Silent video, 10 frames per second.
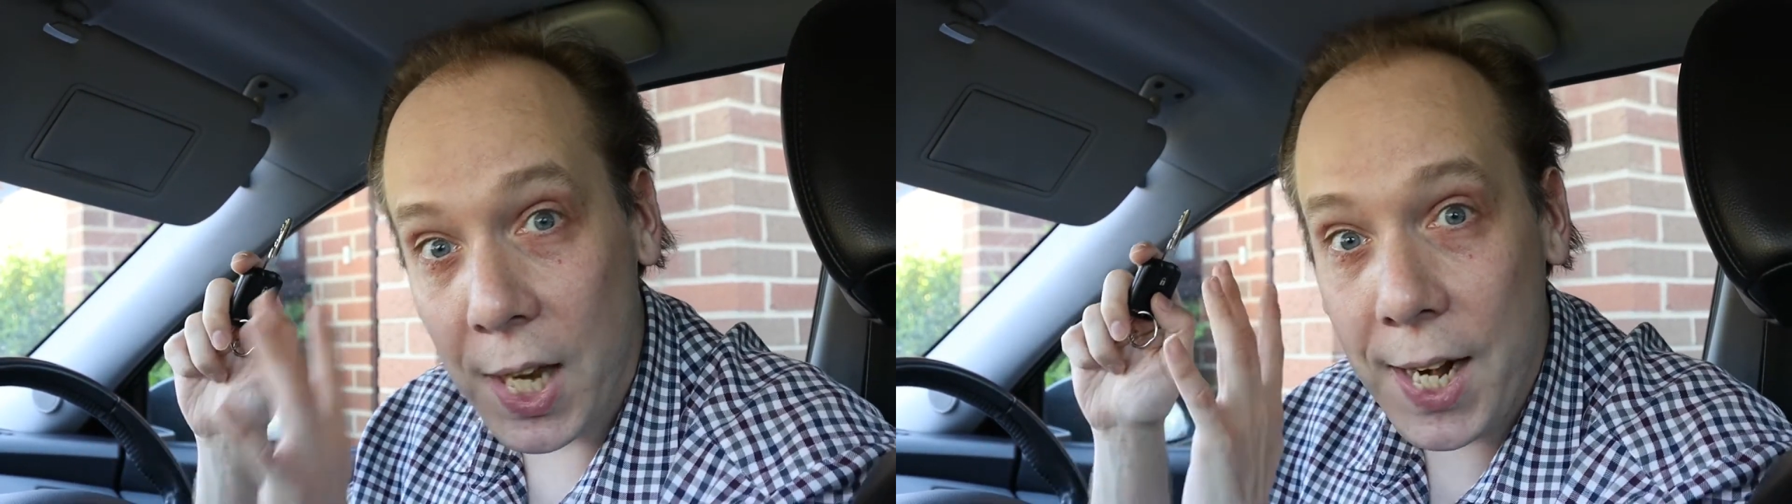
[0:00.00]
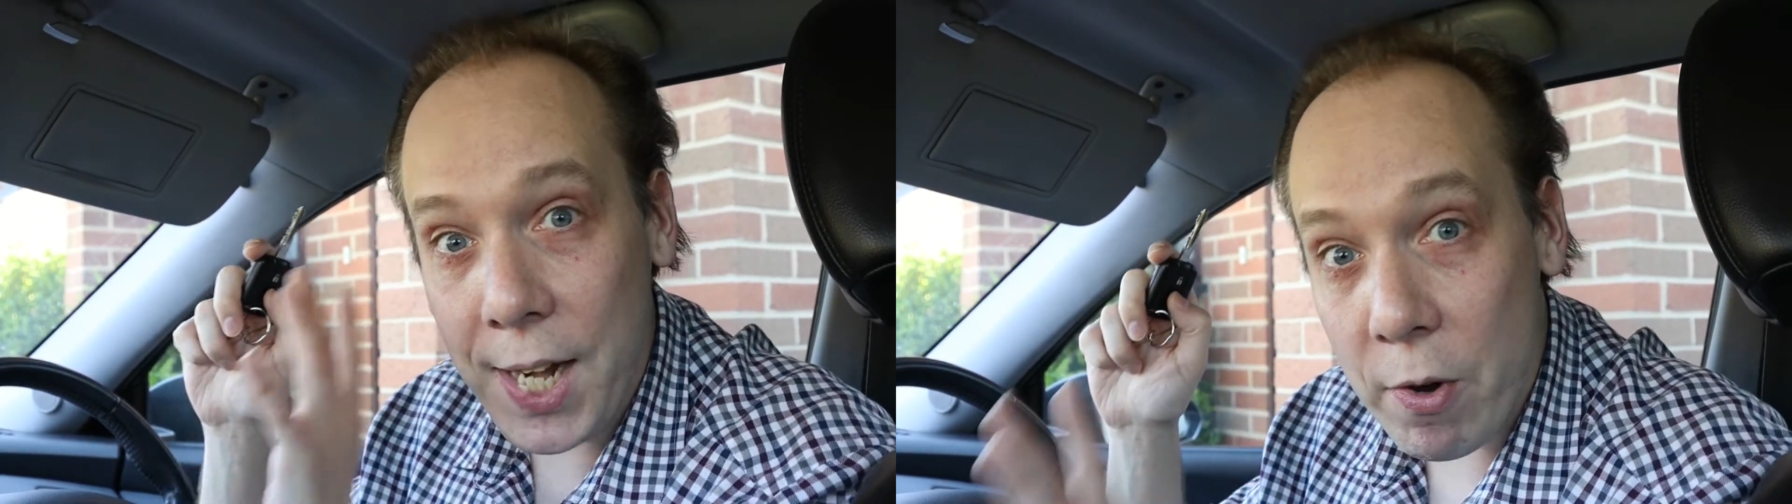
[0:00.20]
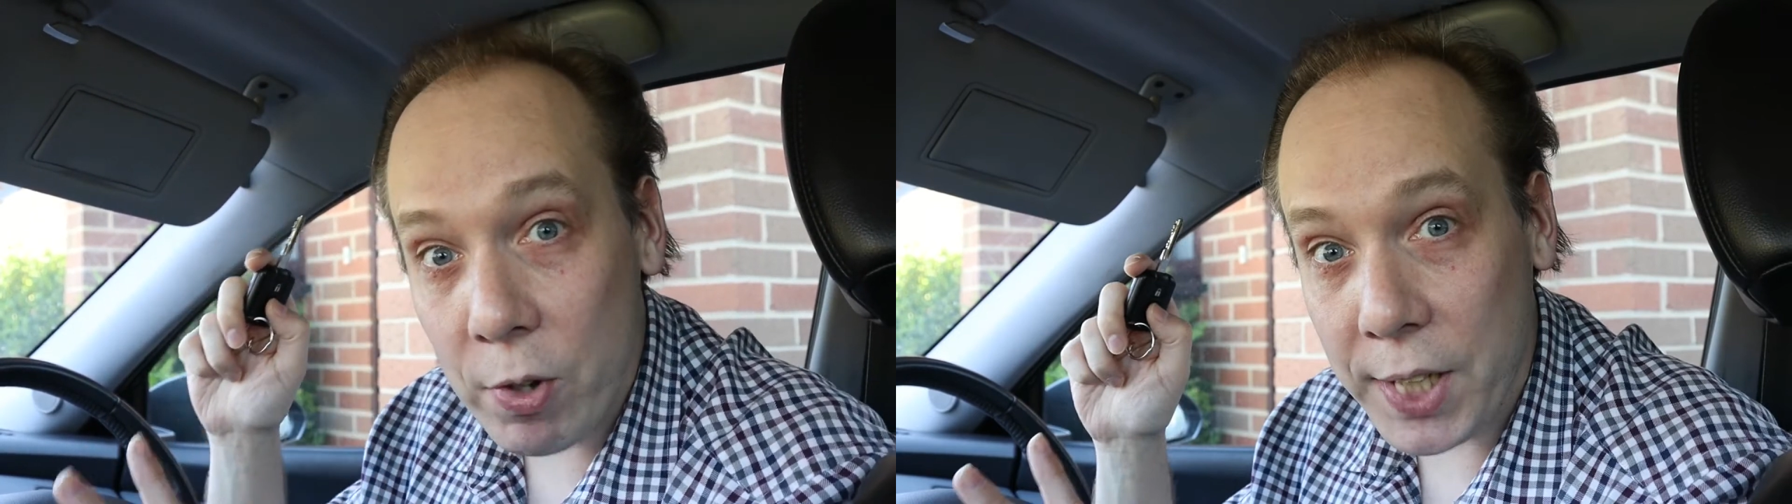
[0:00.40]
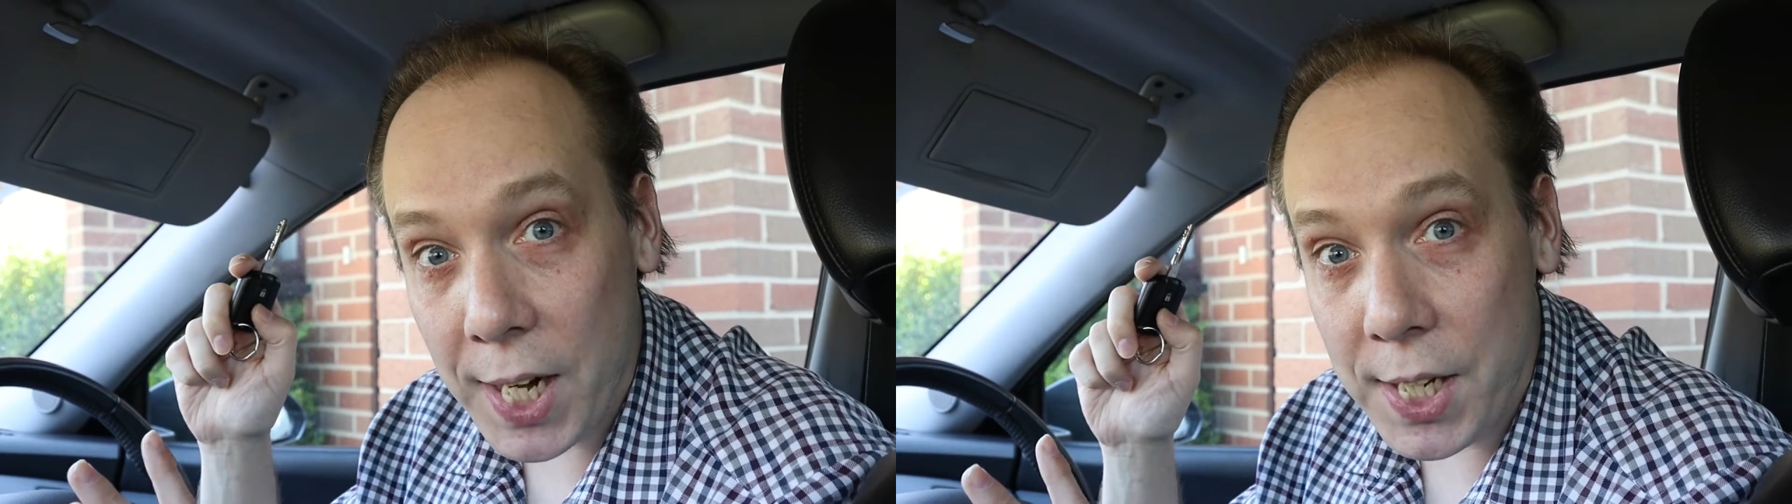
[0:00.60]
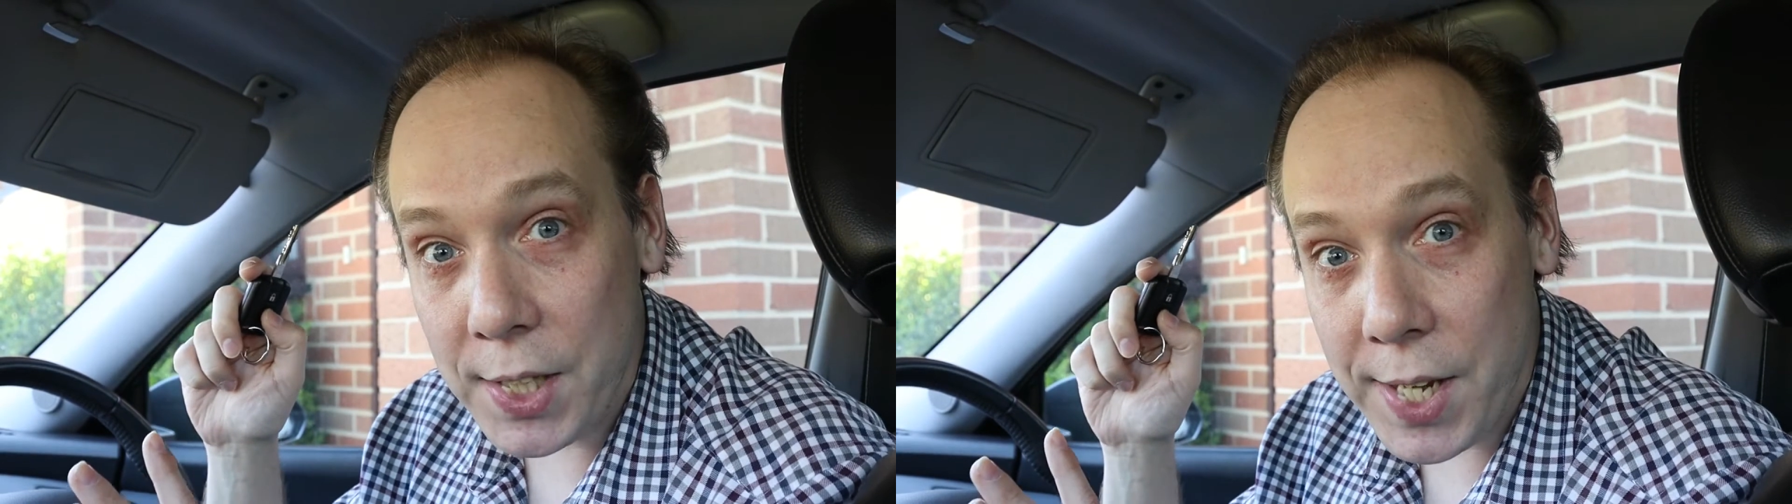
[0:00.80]
and
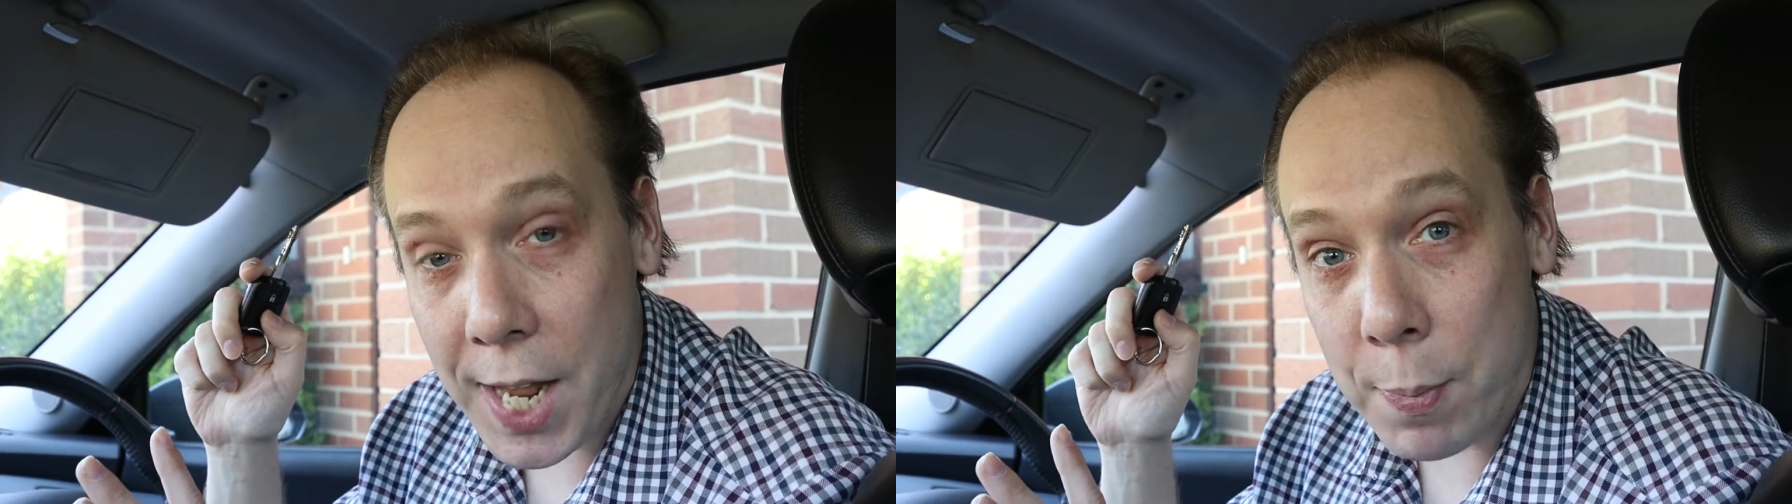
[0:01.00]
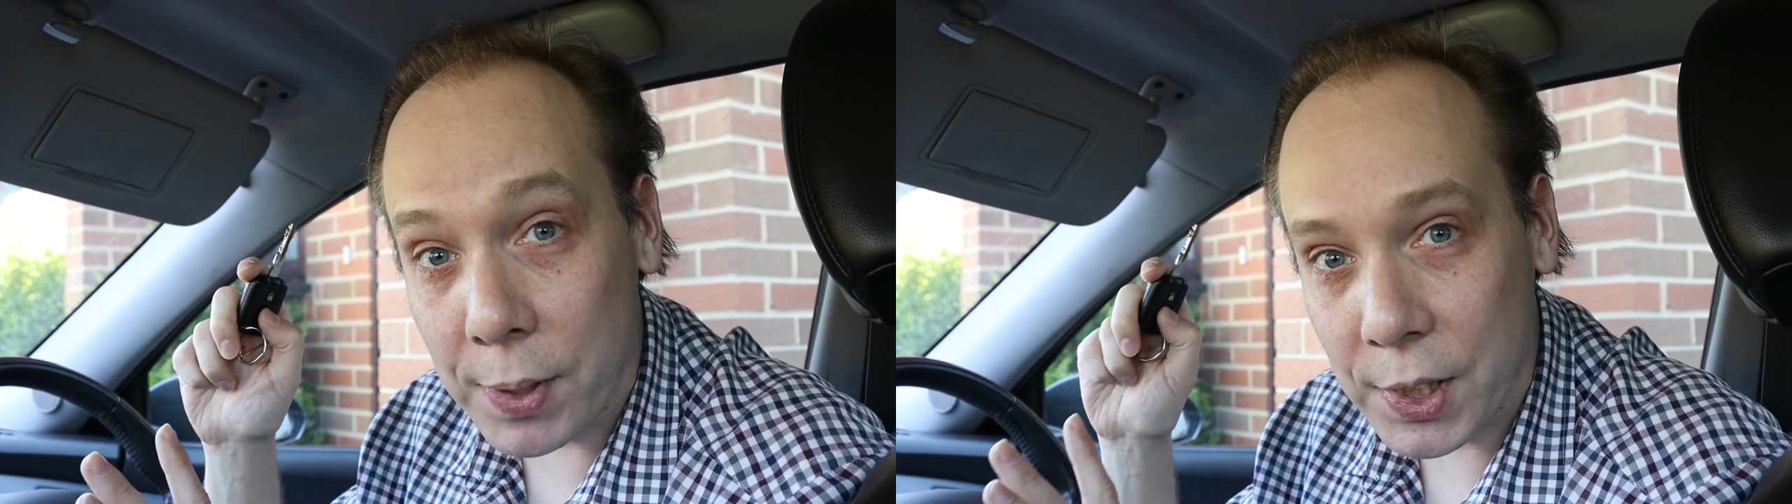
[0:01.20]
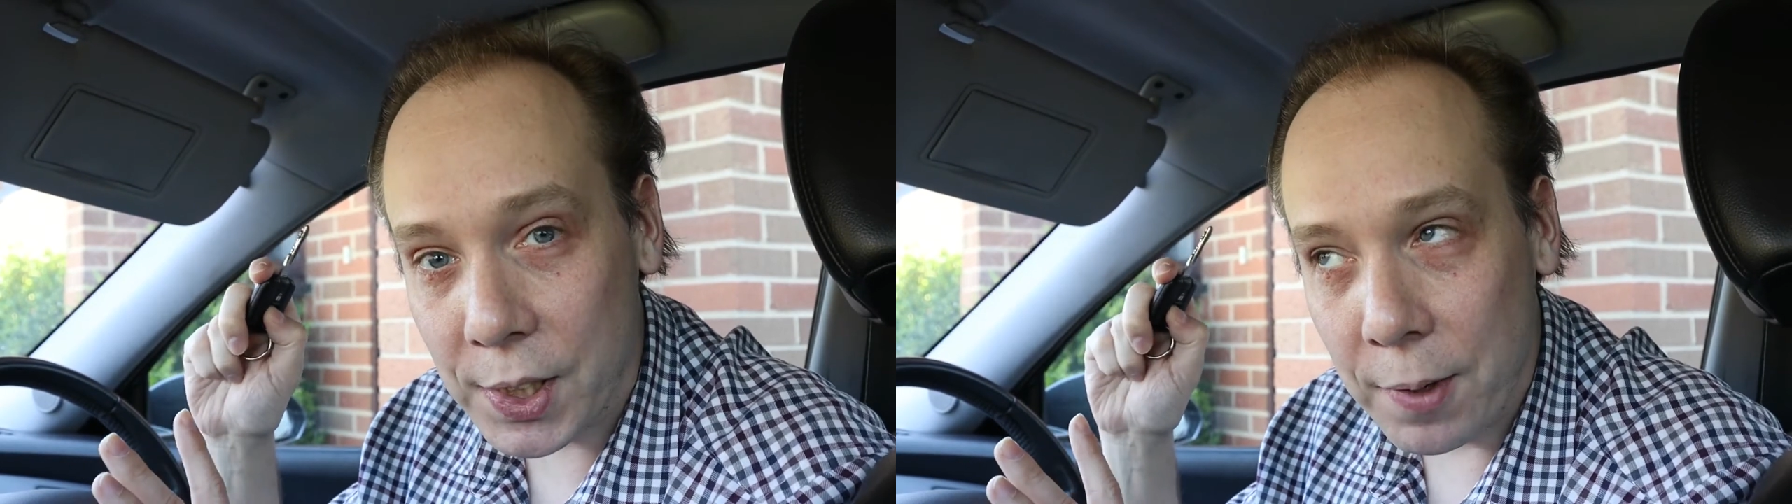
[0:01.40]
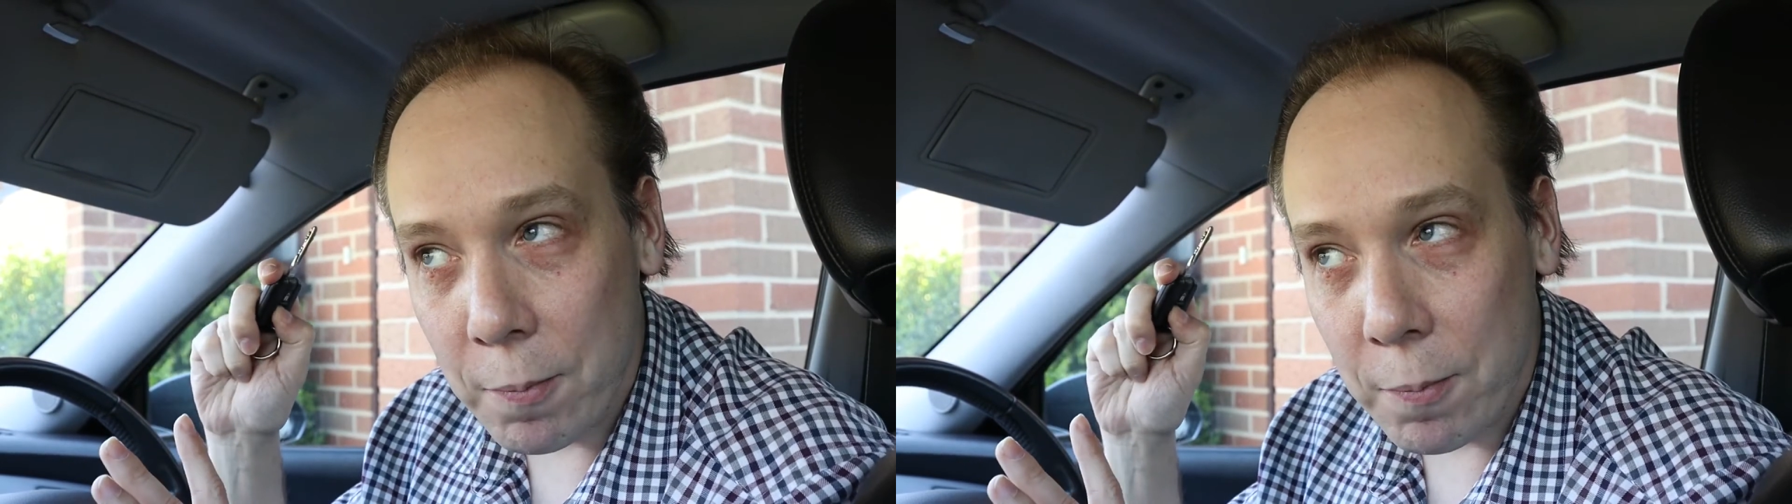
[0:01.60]
irritating the neighbours.